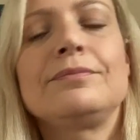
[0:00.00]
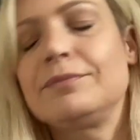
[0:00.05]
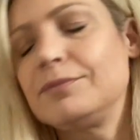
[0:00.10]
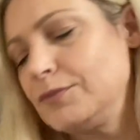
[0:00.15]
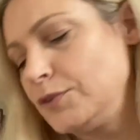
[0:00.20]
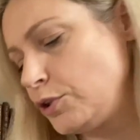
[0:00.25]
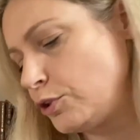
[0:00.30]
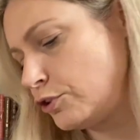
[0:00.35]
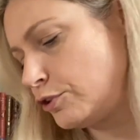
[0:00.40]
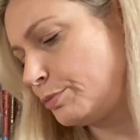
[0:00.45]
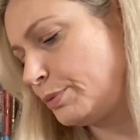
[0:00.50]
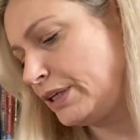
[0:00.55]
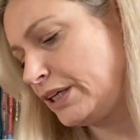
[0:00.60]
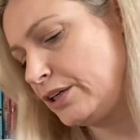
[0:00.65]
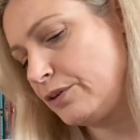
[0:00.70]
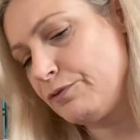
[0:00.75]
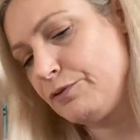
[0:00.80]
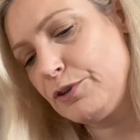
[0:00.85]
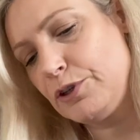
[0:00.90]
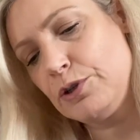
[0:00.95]
not to be
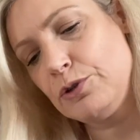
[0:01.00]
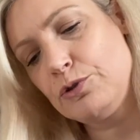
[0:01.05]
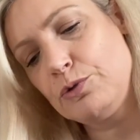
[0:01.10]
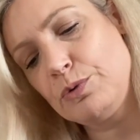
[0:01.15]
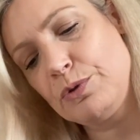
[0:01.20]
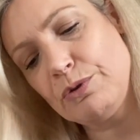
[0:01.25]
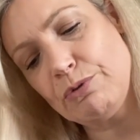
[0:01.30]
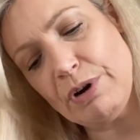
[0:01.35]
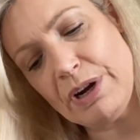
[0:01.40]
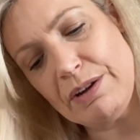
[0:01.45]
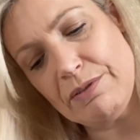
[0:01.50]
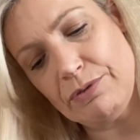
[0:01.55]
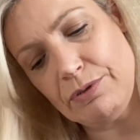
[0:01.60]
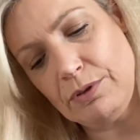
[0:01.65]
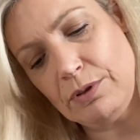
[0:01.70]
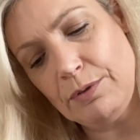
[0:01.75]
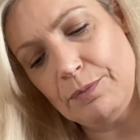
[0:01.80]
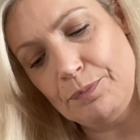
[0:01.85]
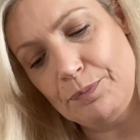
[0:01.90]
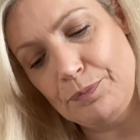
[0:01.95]
confused with
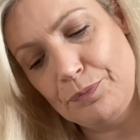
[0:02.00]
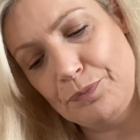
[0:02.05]
grateful.